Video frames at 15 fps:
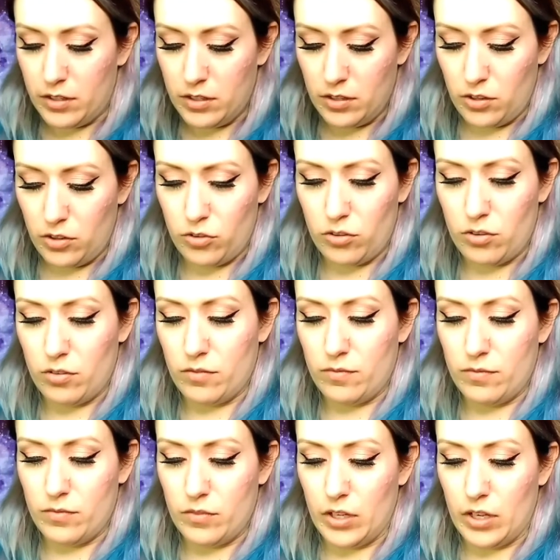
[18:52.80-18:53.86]
That's
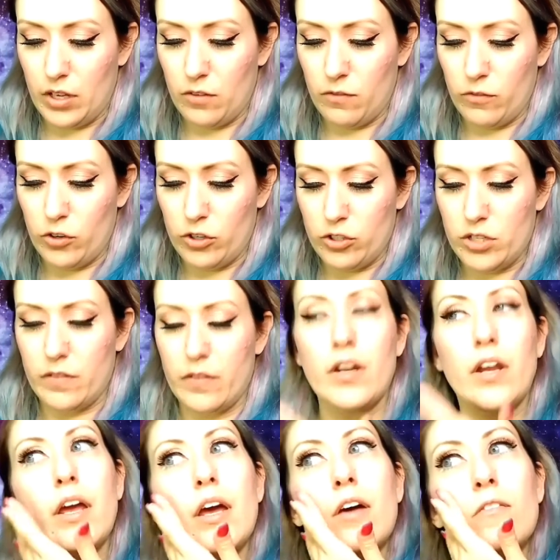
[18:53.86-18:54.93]
another like aversion
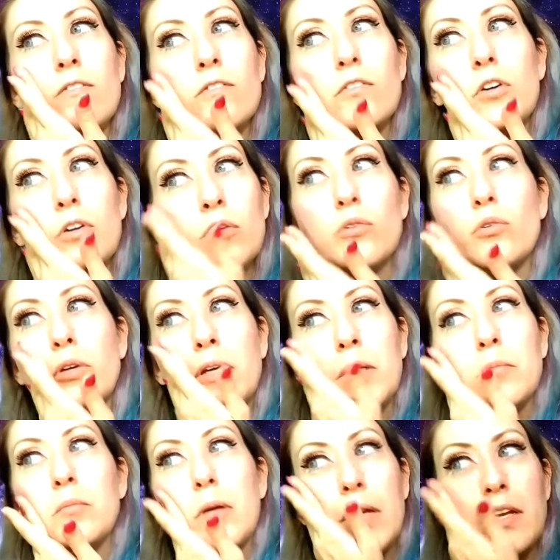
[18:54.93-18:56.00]
that I have for
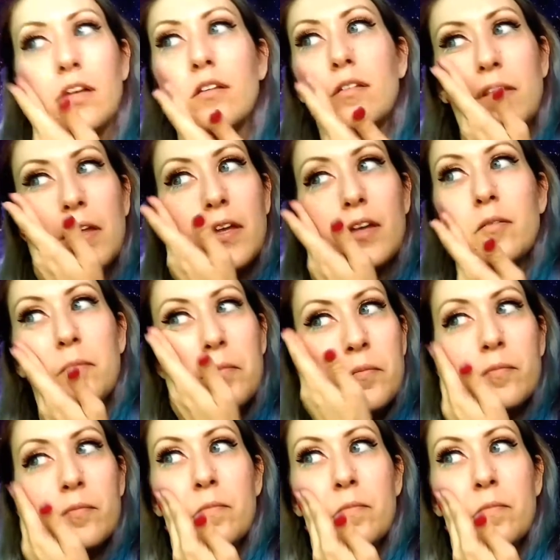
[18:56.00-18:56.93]
cream anything.